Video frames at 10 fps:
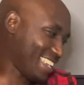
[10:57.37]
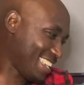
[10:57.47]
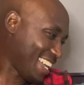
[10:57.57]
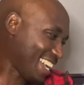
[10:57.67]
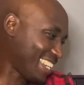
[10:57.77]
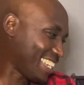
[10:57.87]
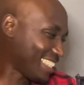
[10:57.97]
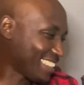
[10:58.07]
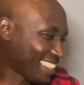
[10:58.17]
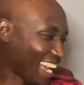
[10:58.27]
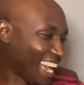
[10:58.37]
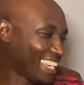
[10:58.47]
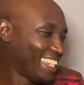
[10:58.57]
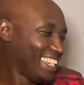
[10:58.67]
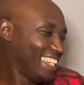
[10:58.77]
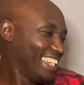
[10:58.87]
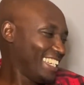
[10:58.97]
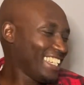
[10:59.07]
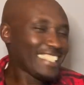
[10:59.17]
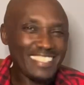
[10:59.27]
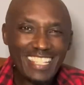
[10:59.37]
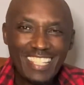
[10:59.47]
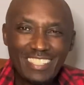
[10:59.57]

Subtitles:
I like this guy. He says